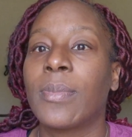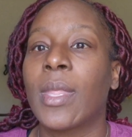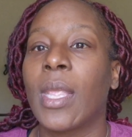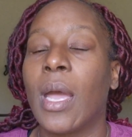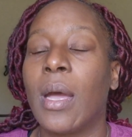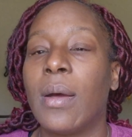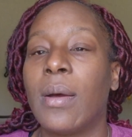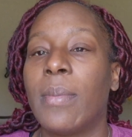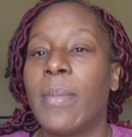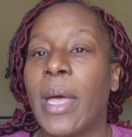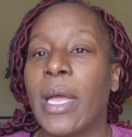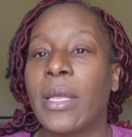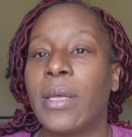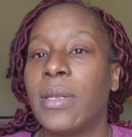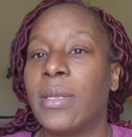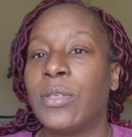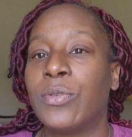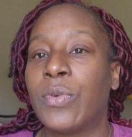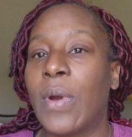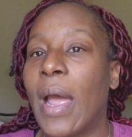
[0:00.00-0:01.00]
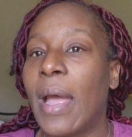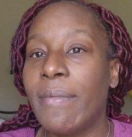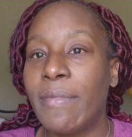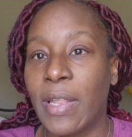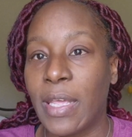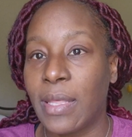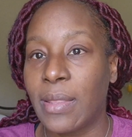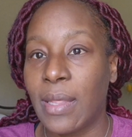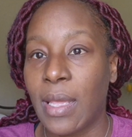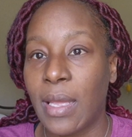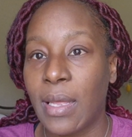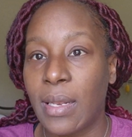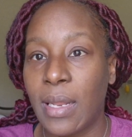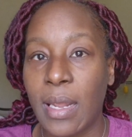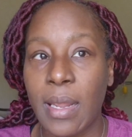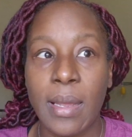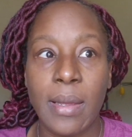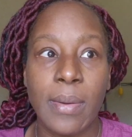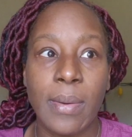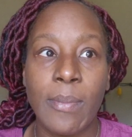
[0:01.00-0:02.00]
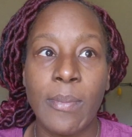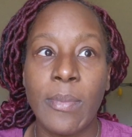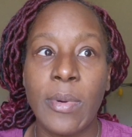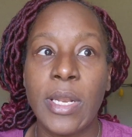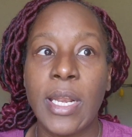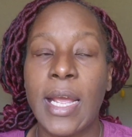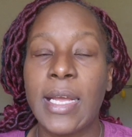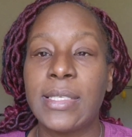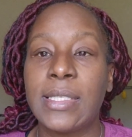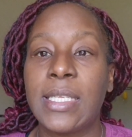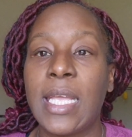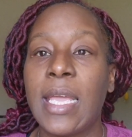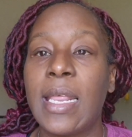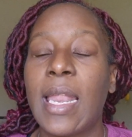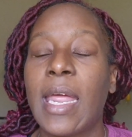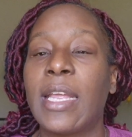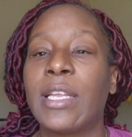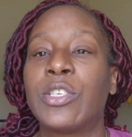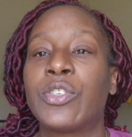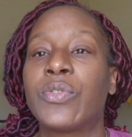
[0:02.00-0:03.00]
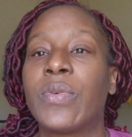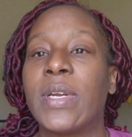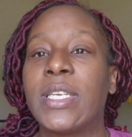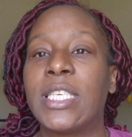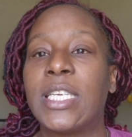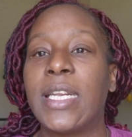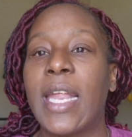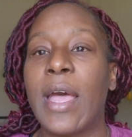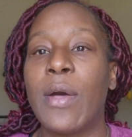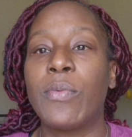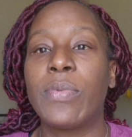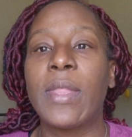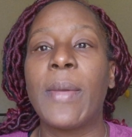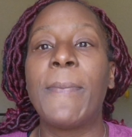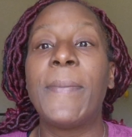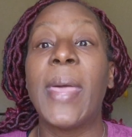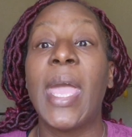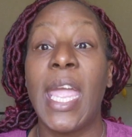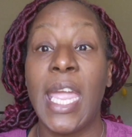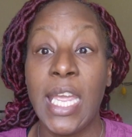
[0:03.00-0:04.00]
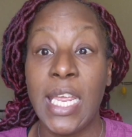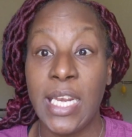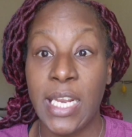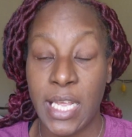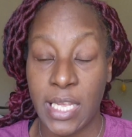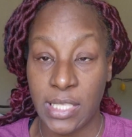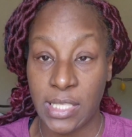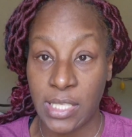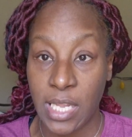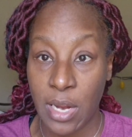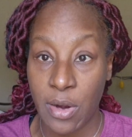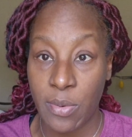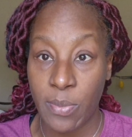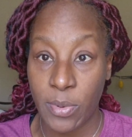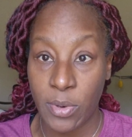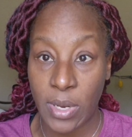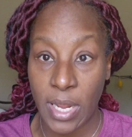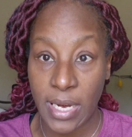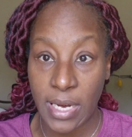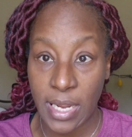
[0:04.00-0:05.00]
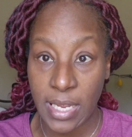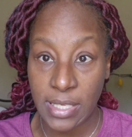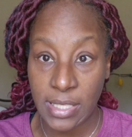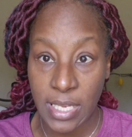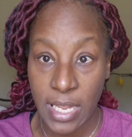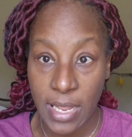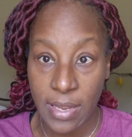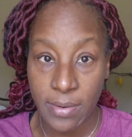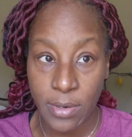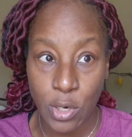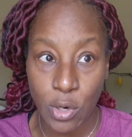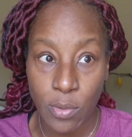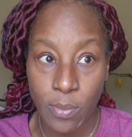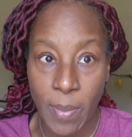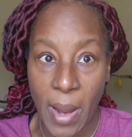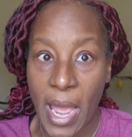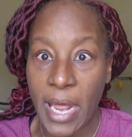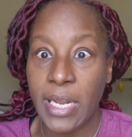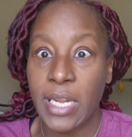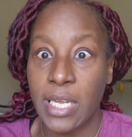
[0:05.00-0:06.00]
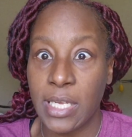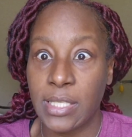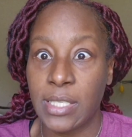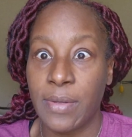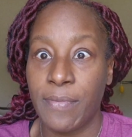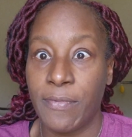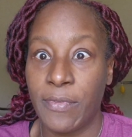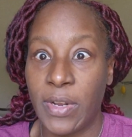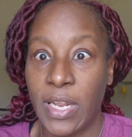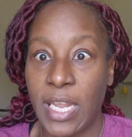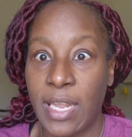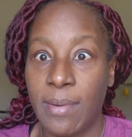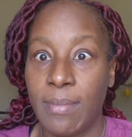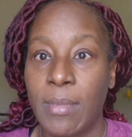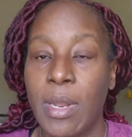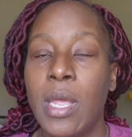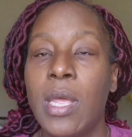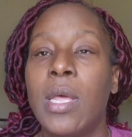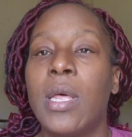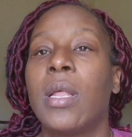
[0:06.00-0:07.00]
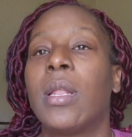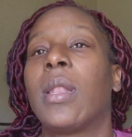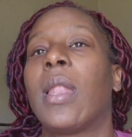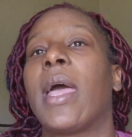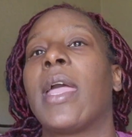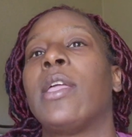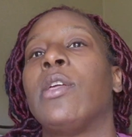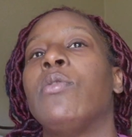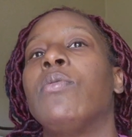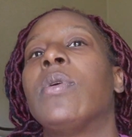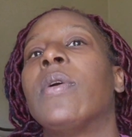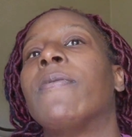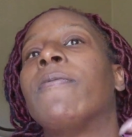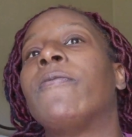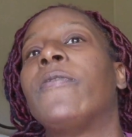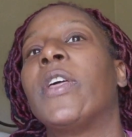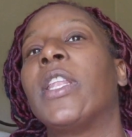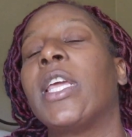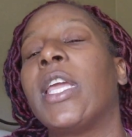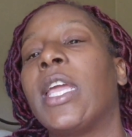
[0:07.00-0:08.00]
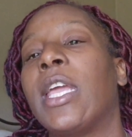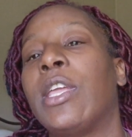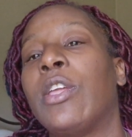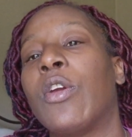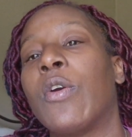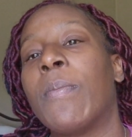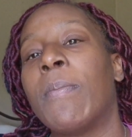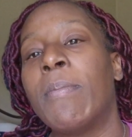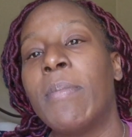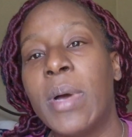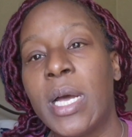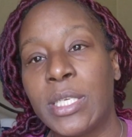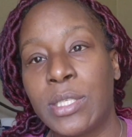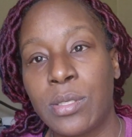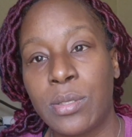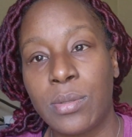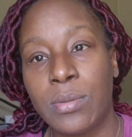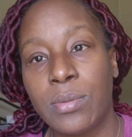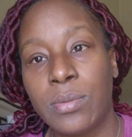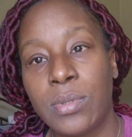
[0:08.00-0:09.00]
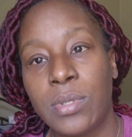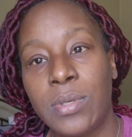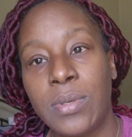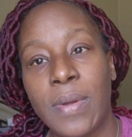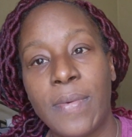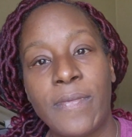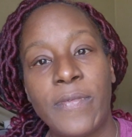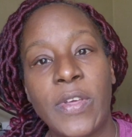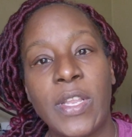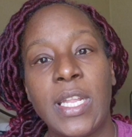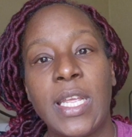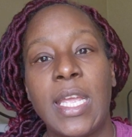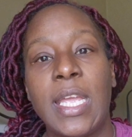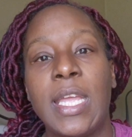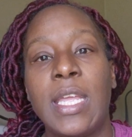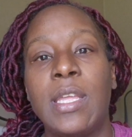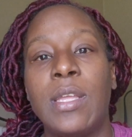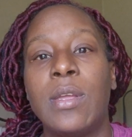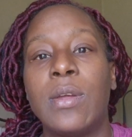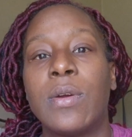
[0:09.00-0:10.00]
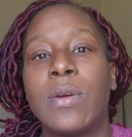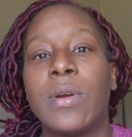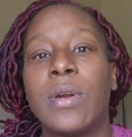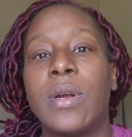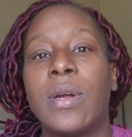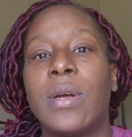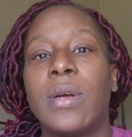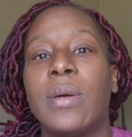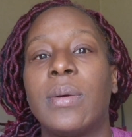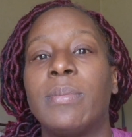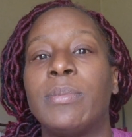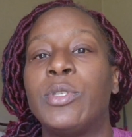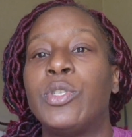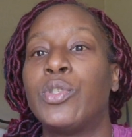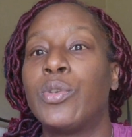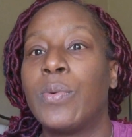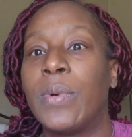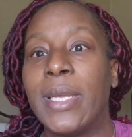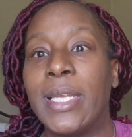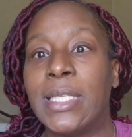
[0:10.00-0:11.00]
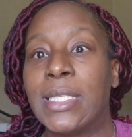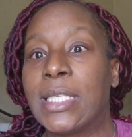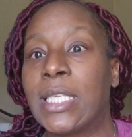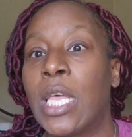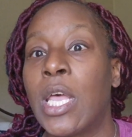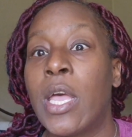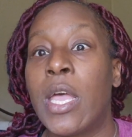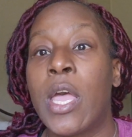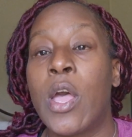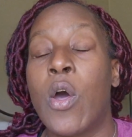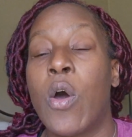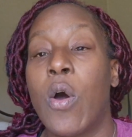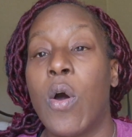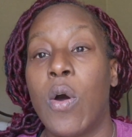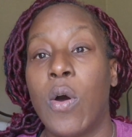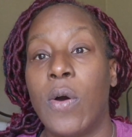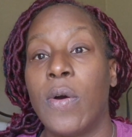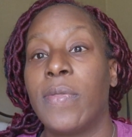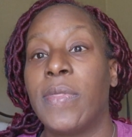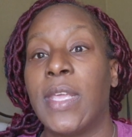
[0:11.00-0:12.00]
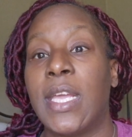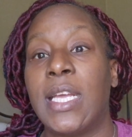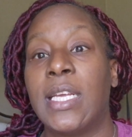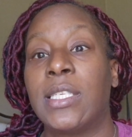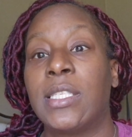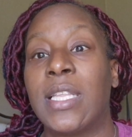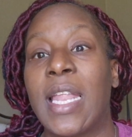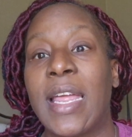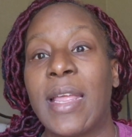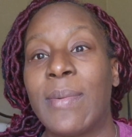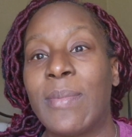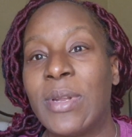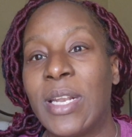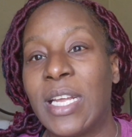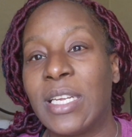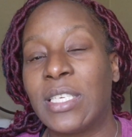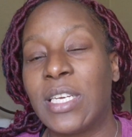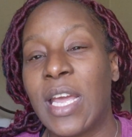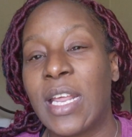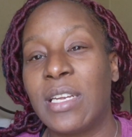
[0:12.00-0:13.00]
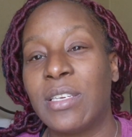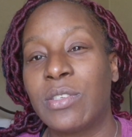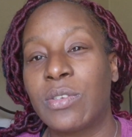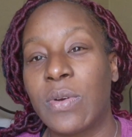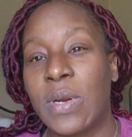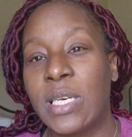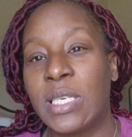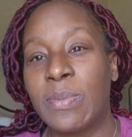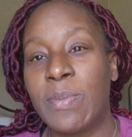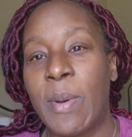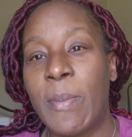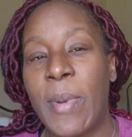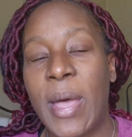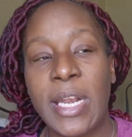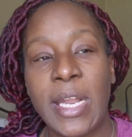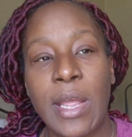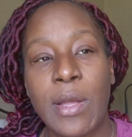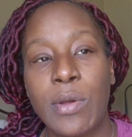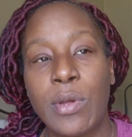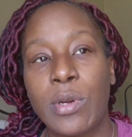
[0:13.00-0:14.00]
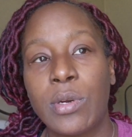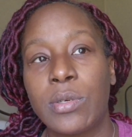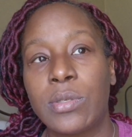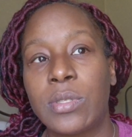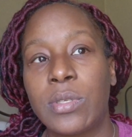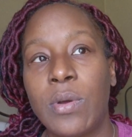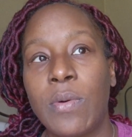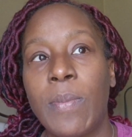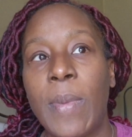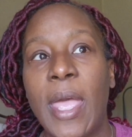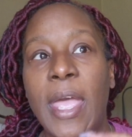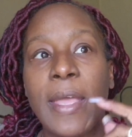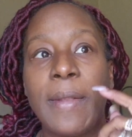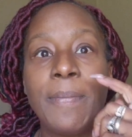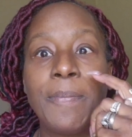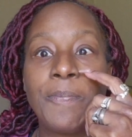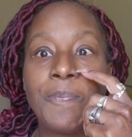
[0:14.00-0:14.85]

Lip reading: I couldn't drive like that. Like when I say like stretching out, the pain is terrible. Like it's in your body is inflamed. Like you can feel it in your muscles. You can feel it in your joints, all things. Like when I try to stretch my body out, it hurts so bad.